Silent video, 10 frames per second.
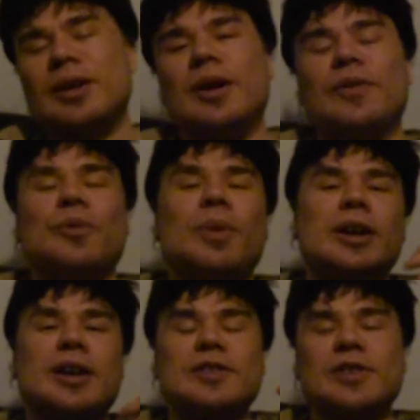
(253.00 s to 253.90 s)
And for my
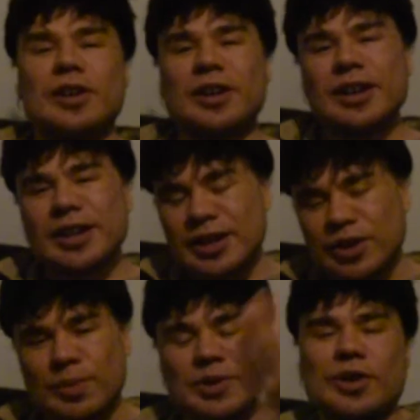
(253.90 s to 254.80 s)
case here, the
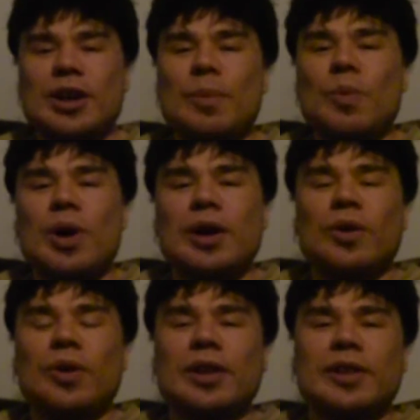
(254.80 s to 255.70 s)
humans are number one,
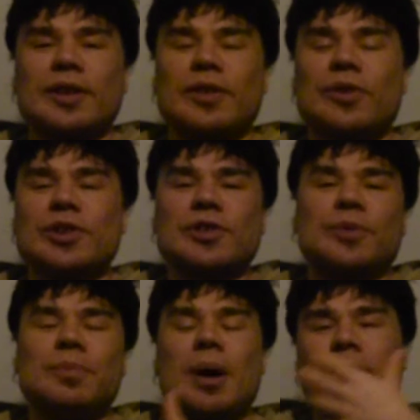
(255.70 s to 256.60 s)
only risk of
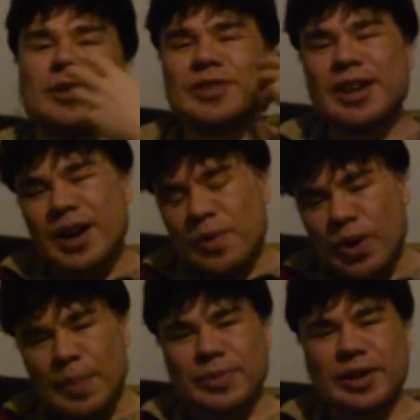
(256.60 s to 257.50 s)
mammals.
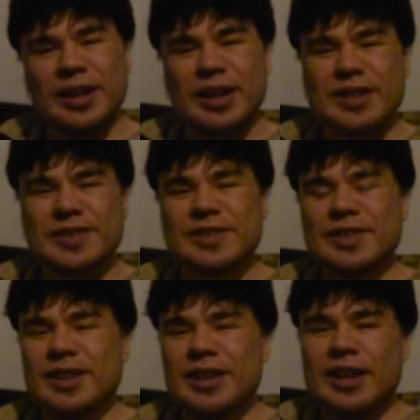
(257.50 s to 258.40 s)
Reptilians,
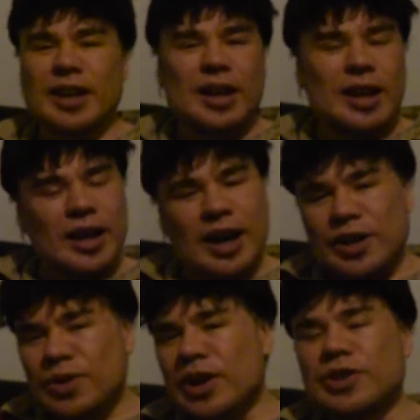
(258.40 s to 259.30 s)
I
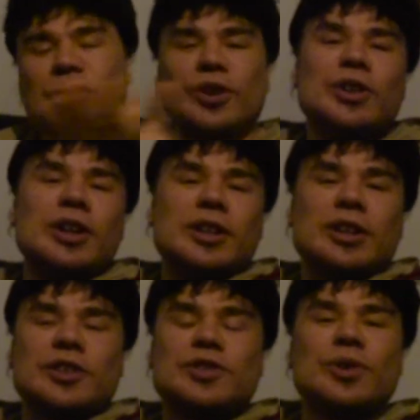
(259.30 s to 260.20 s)
don't integrate
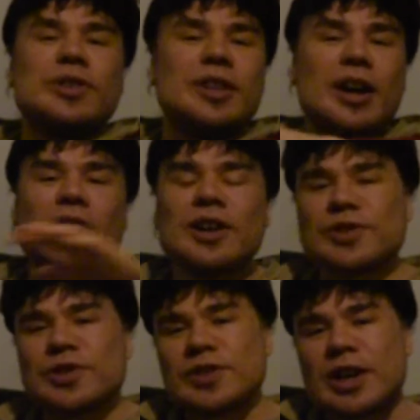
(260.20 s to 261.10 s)
here, so they are
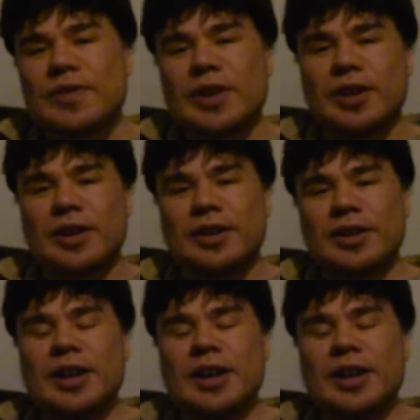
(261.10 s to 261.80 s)
also safe here.